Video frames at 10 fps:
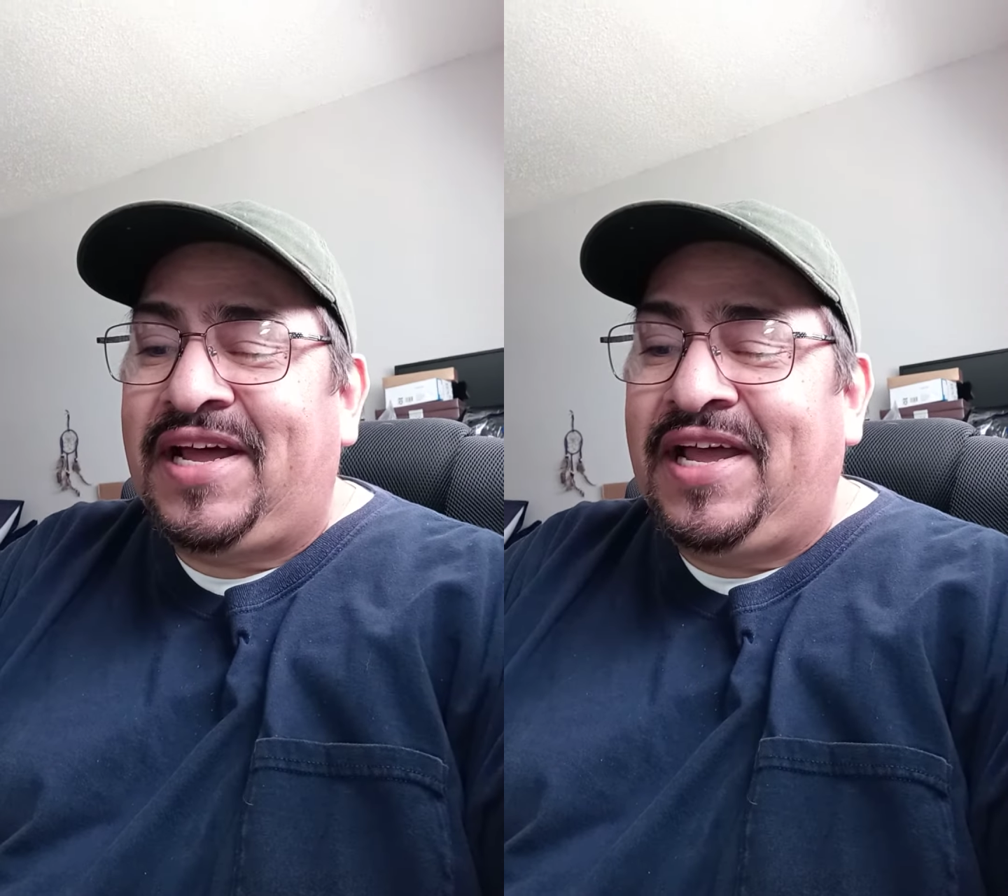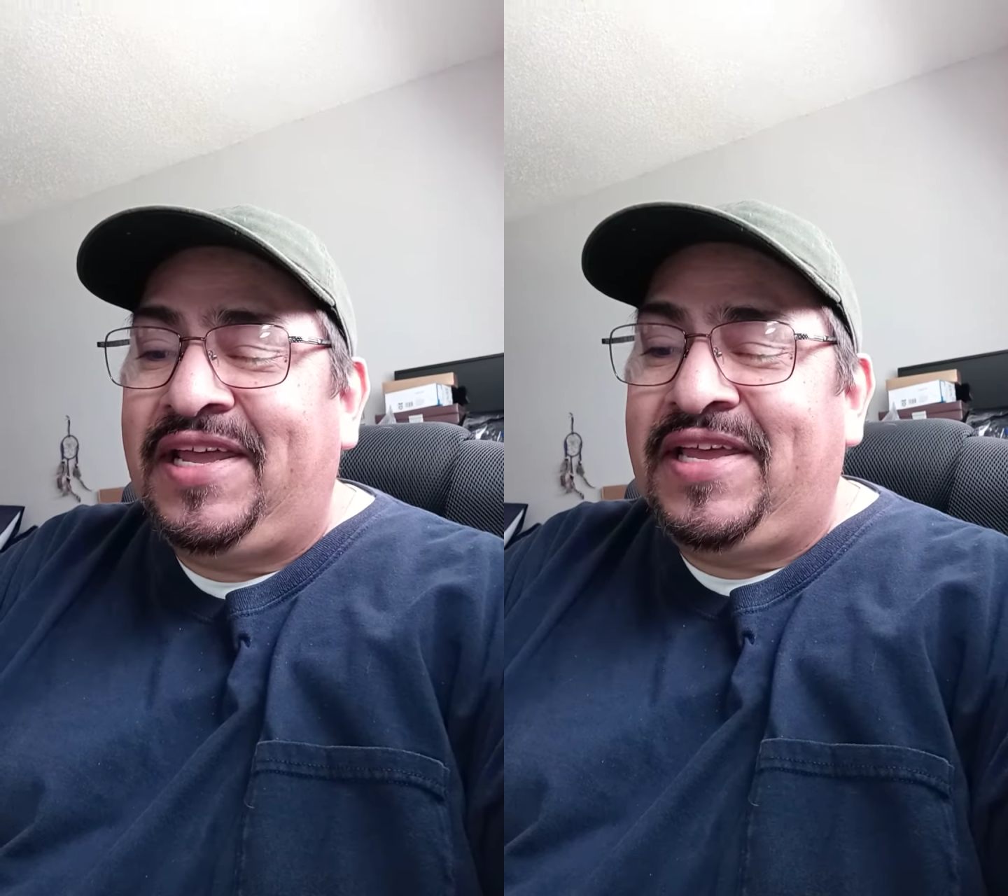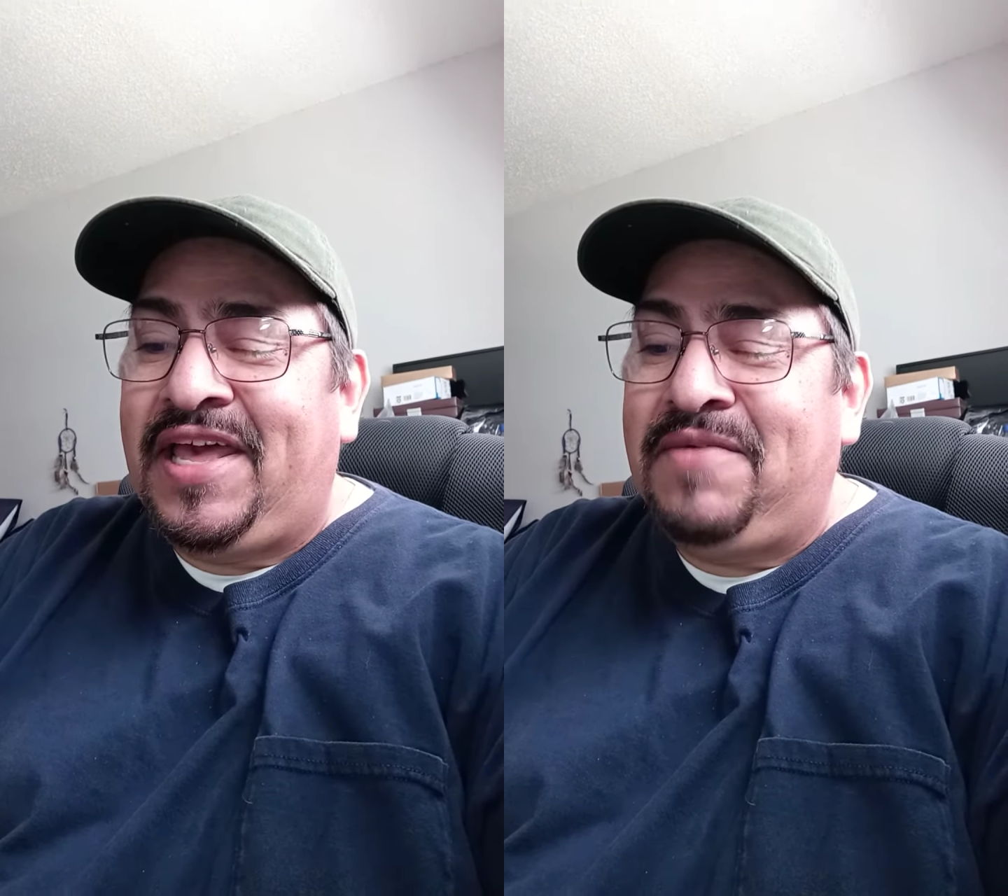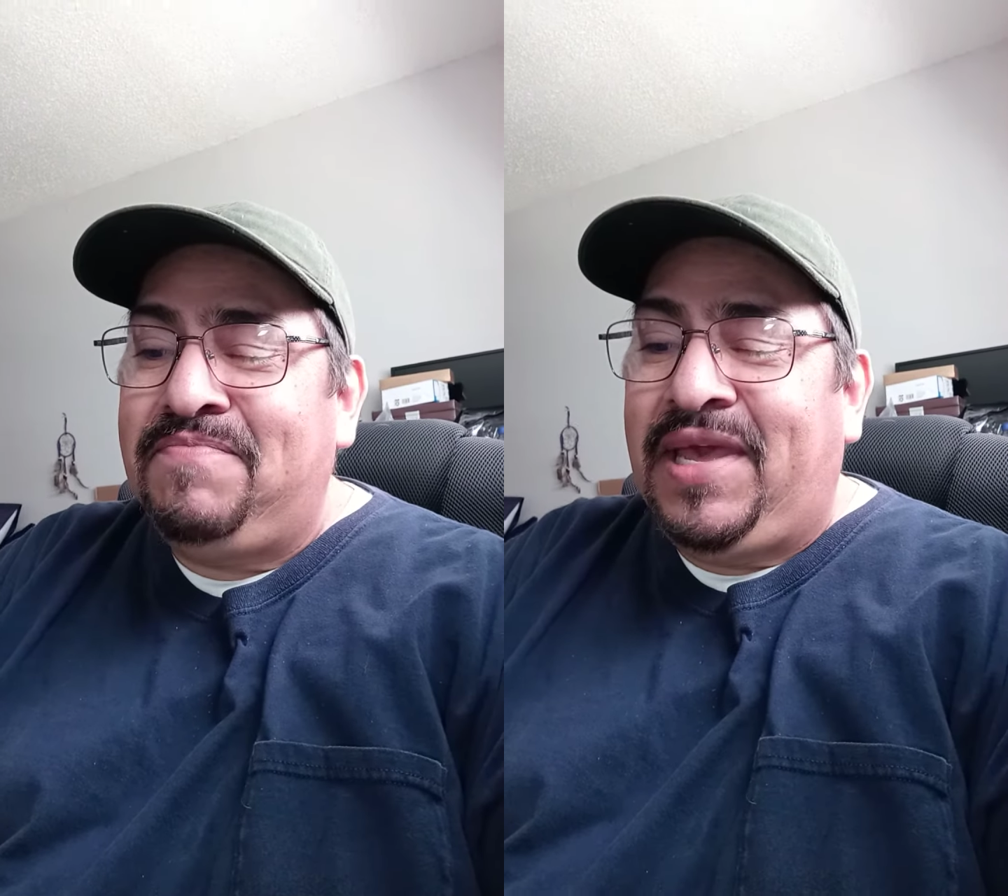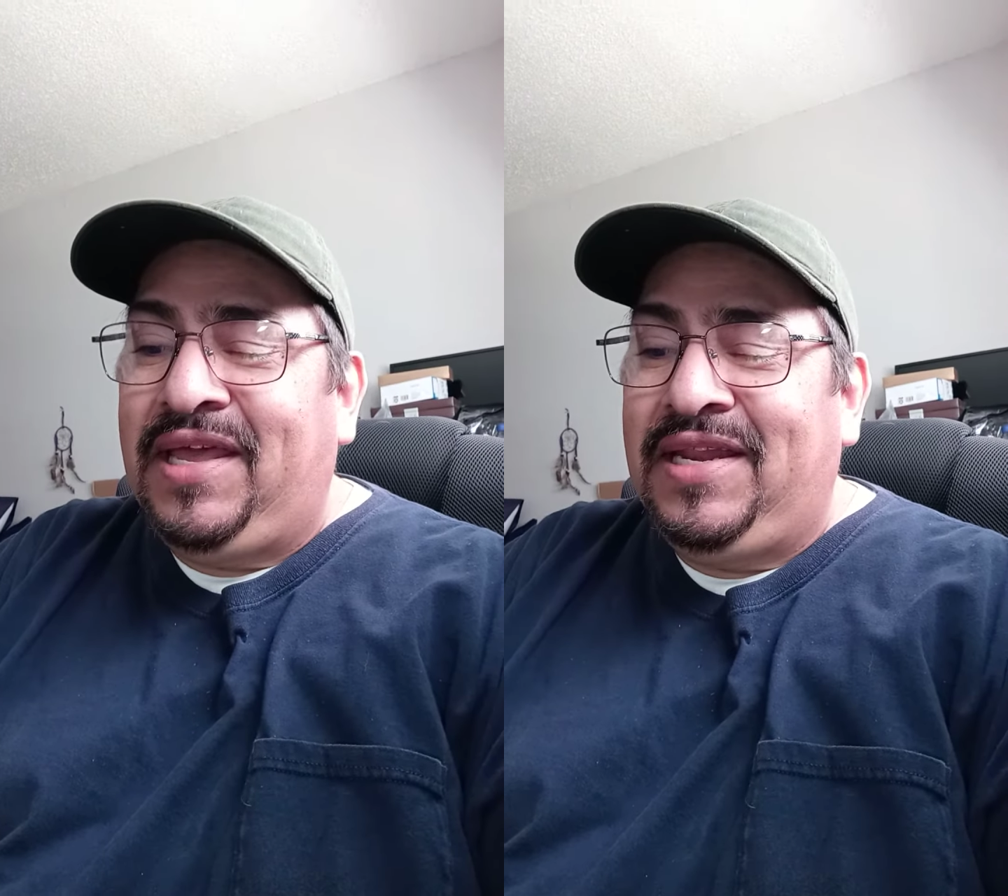I am
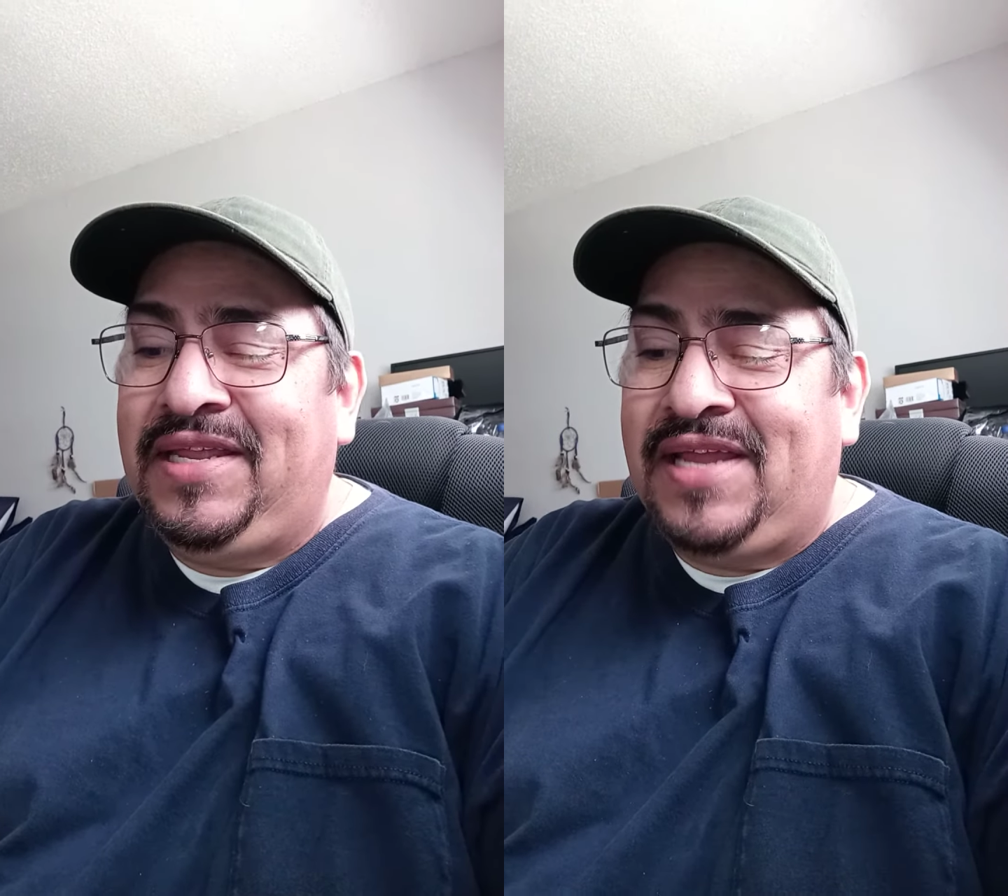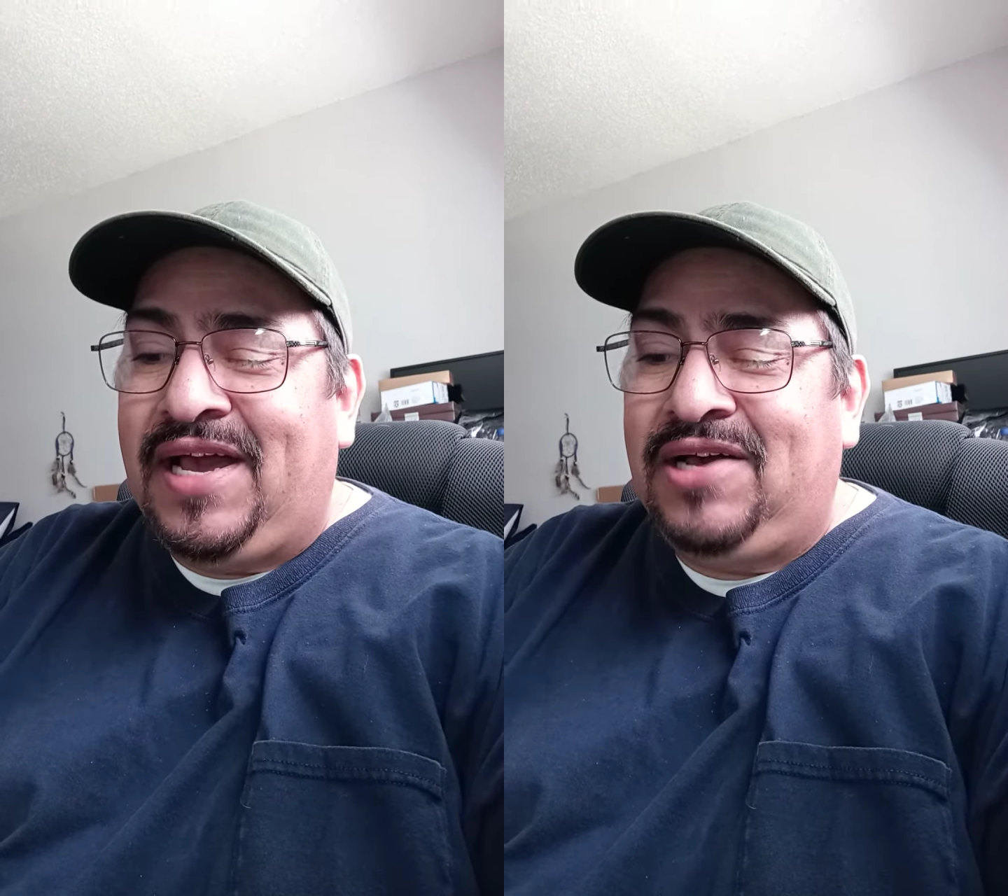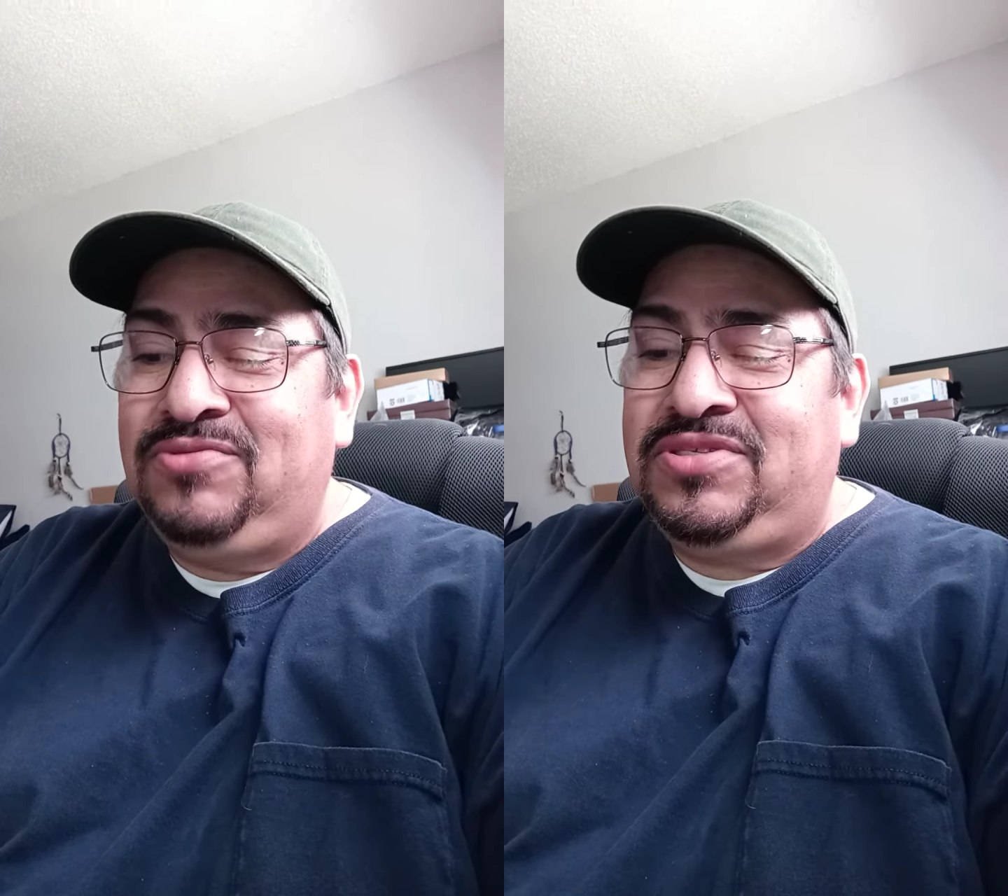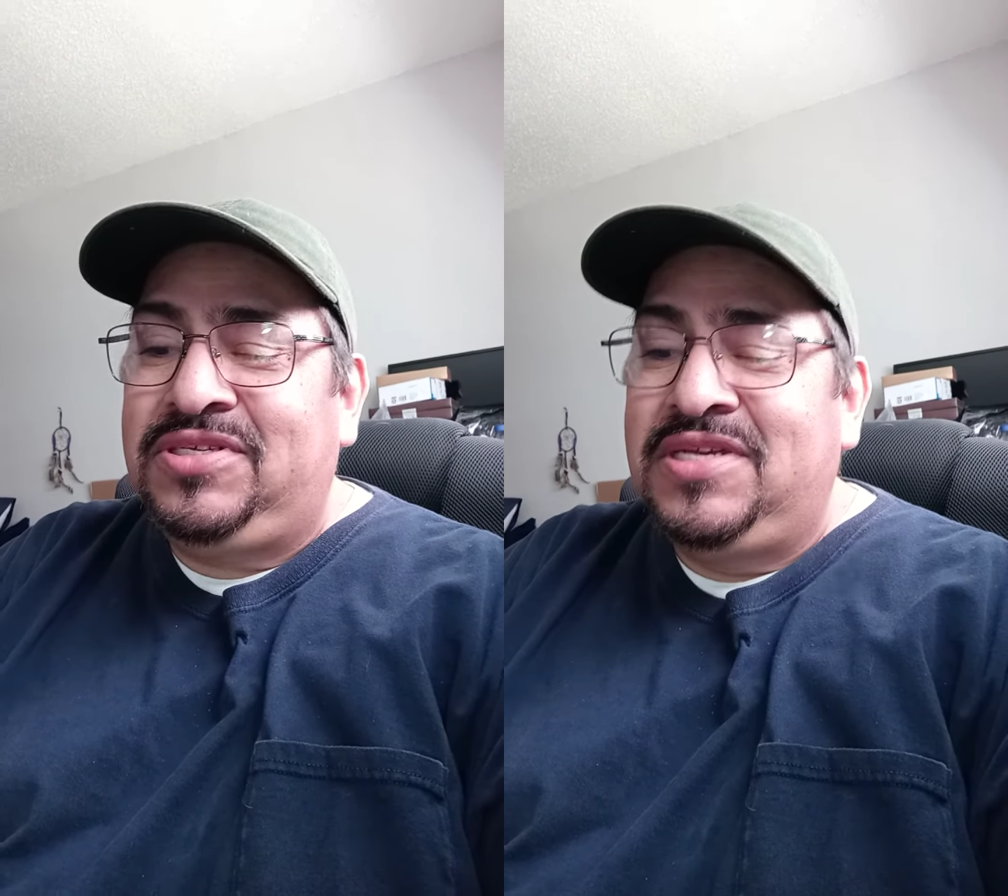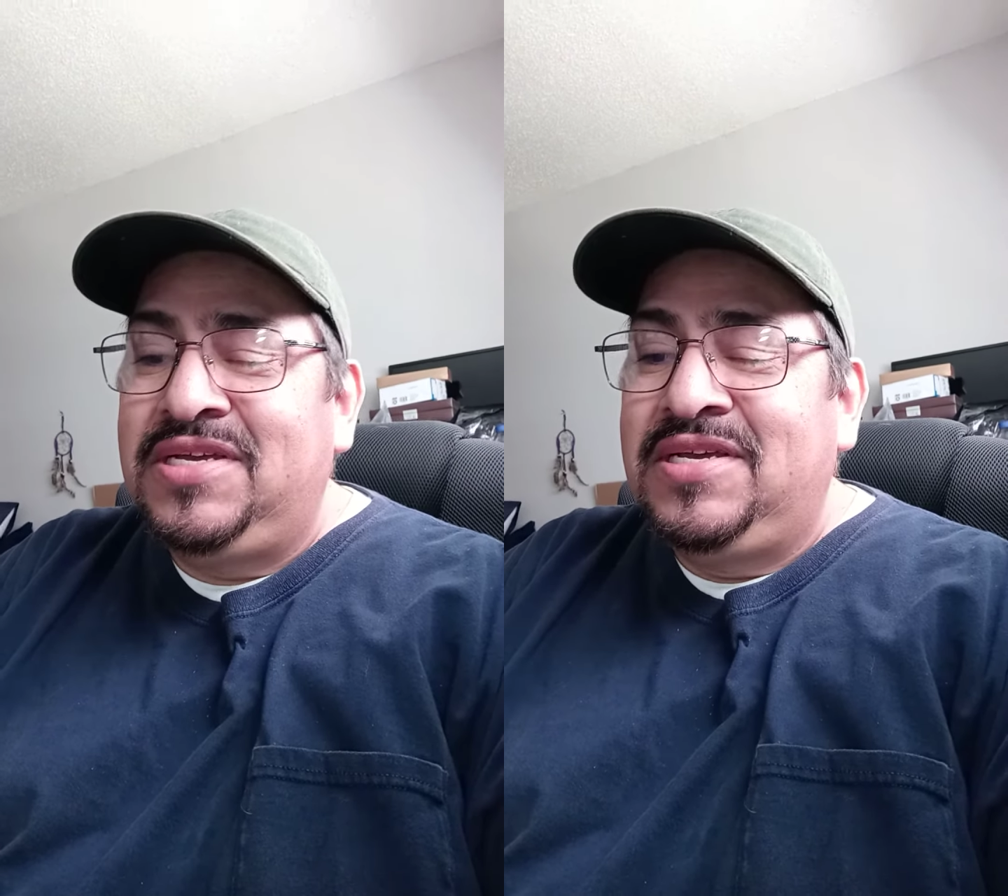mailing out.